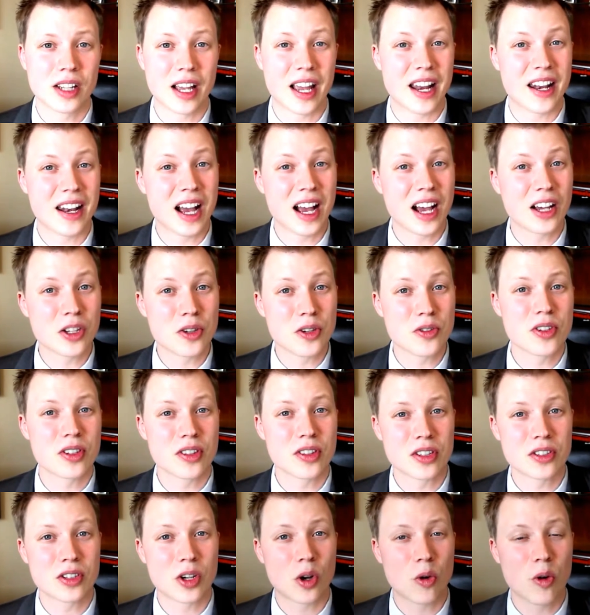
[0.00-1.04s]
and not using
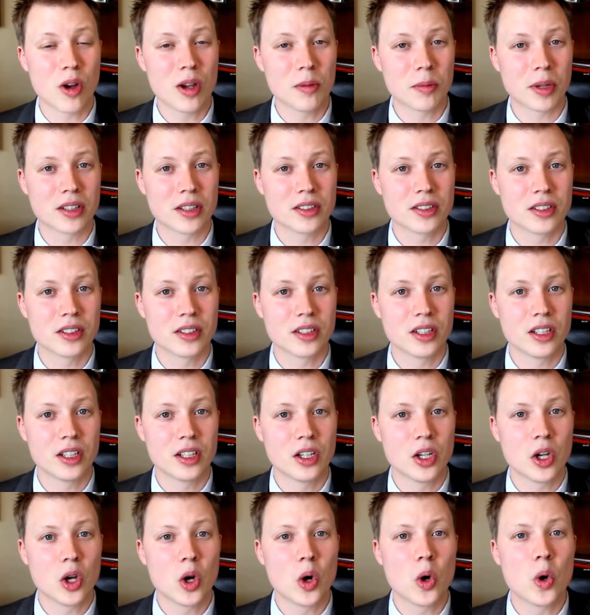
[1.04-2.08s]
this equipment,
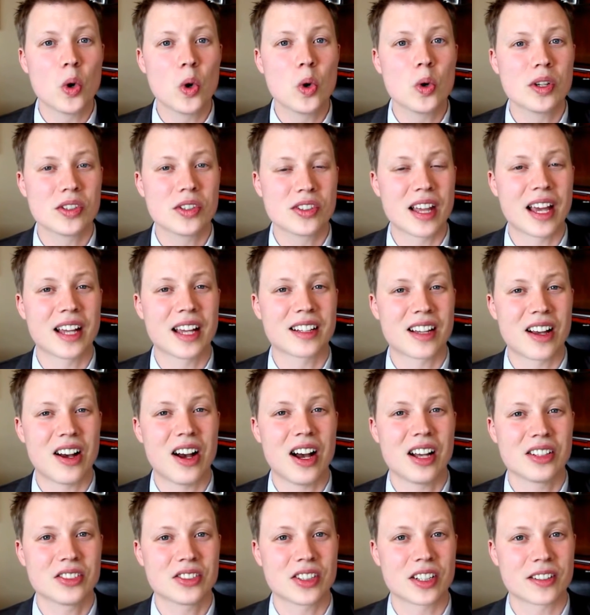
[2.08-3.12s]
who is that
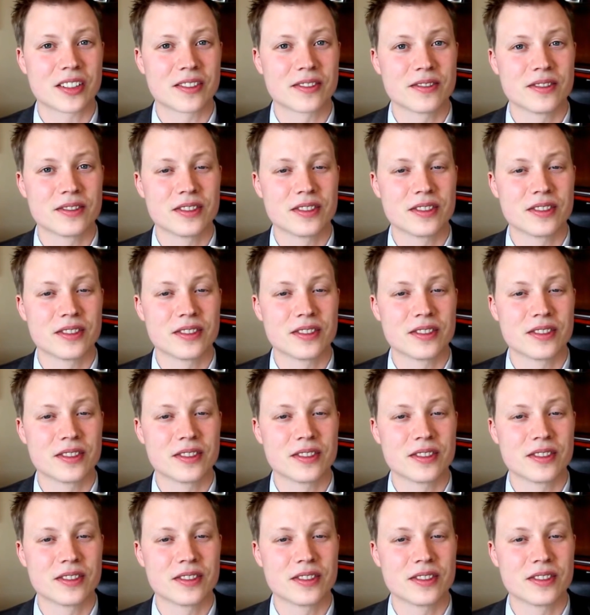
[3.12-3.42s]
costing?